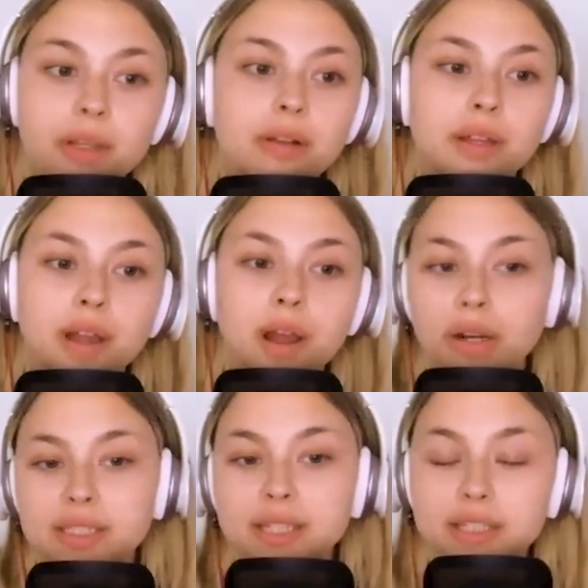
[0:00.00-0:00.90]
But
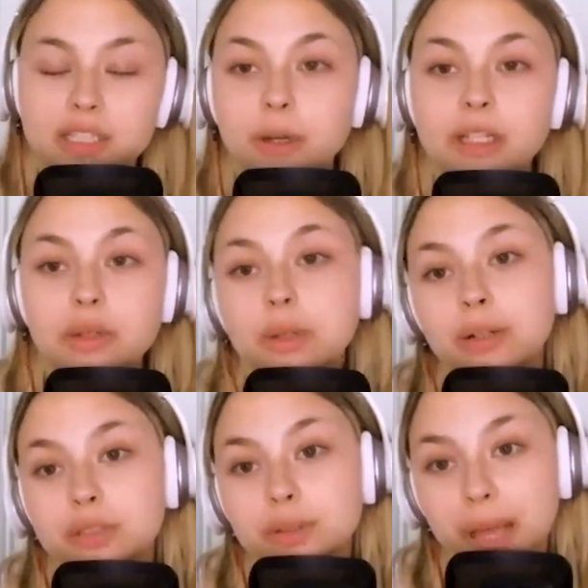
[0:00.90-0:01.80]
honestly, at this point, too
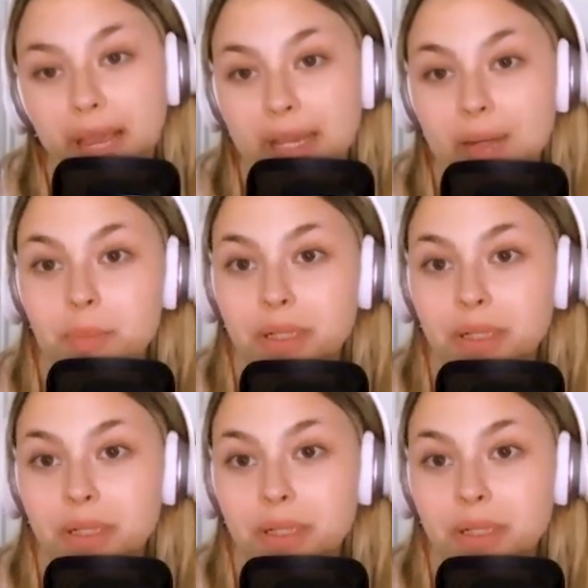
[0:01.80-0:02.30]
little, too late.